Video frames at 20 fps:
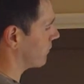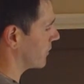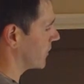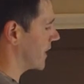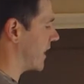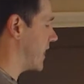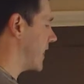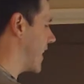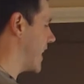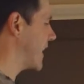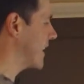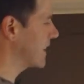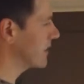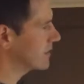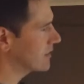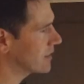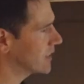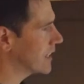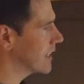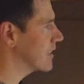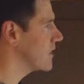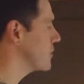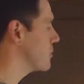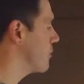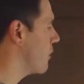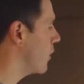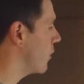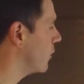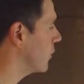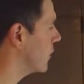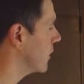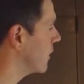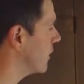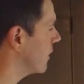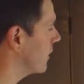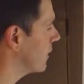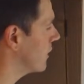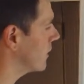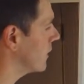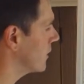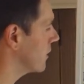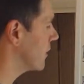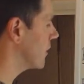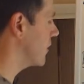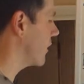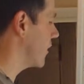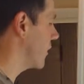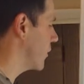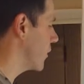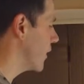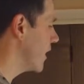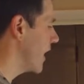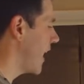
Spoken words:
the latest gizmo and you know,